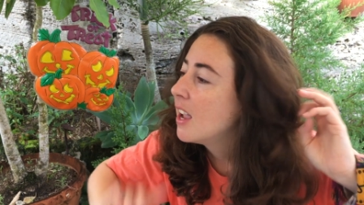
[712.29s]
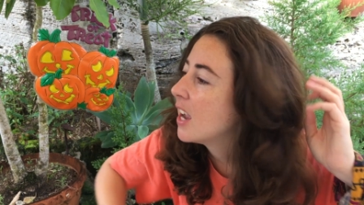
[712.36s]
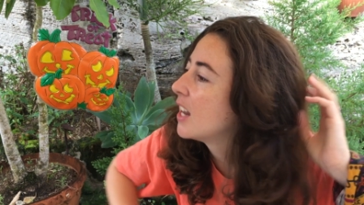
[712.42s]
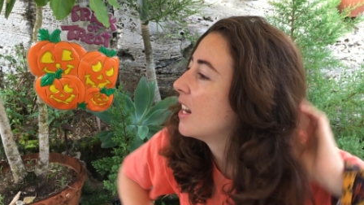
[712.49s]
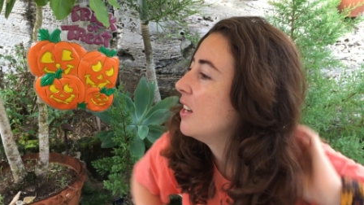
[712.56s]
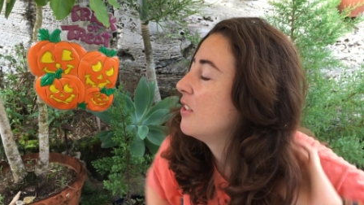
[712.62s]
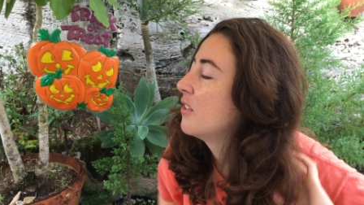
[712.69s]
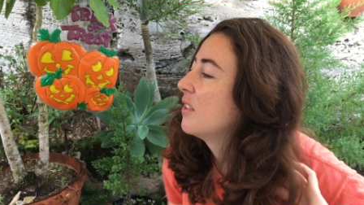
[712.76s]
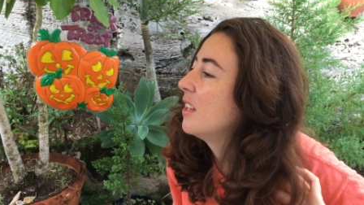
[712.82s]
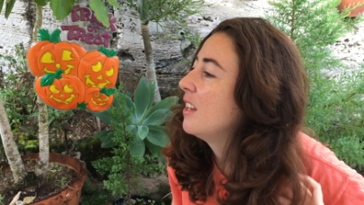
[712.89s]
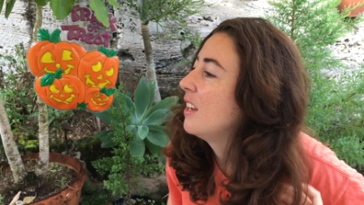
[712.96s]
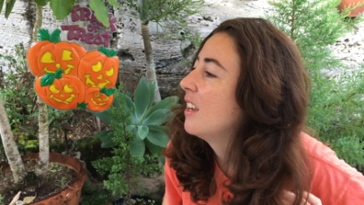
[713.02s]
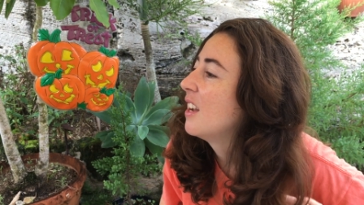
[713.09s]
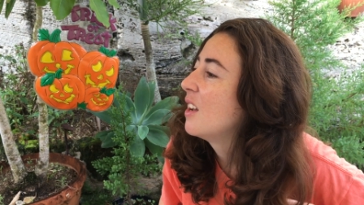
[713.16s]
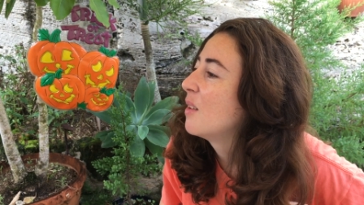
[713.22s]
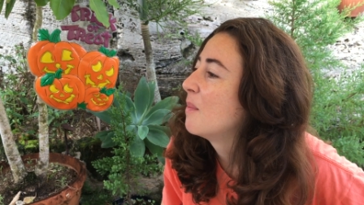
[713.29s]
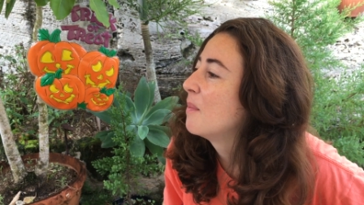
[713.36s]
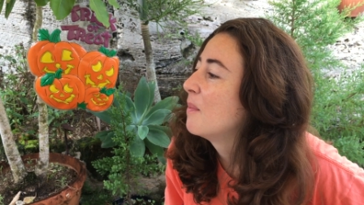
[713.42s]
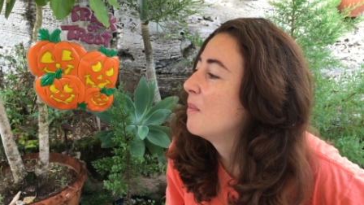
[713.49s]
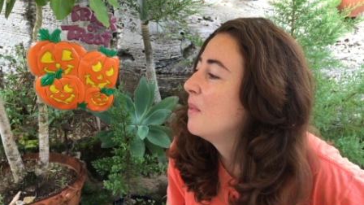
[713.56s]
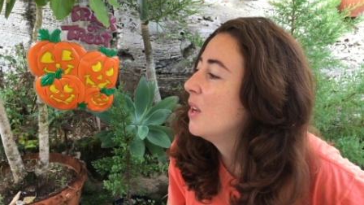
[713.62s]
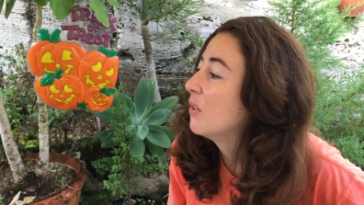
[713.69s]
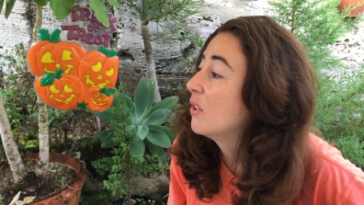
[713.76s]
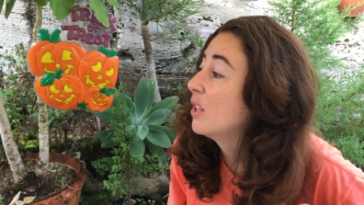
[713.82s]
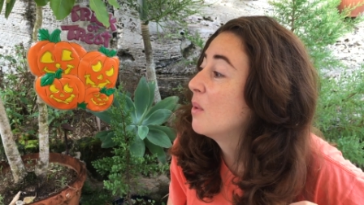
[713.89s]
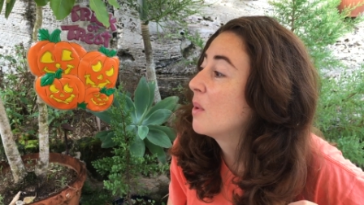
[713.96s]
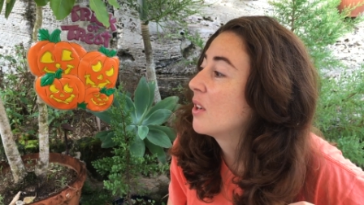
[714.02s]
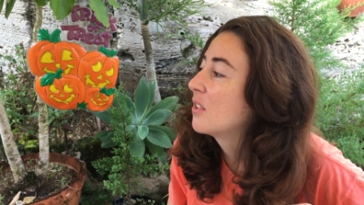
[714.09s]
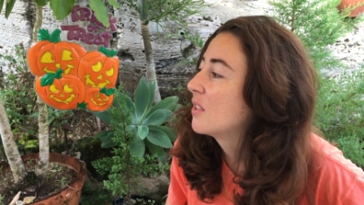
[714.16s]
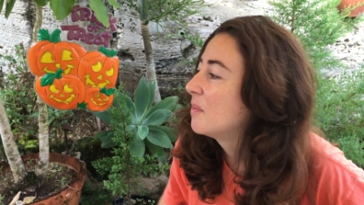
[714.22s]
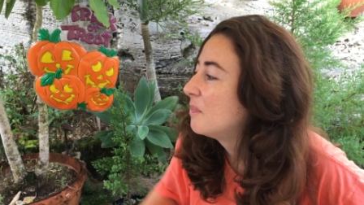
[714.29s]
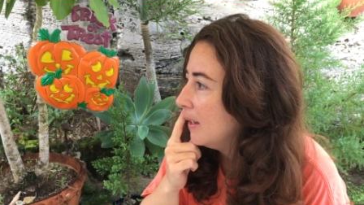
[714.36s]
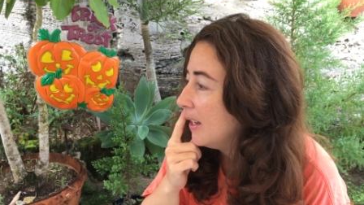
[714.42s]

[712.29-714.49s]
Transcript: and I just think it really works.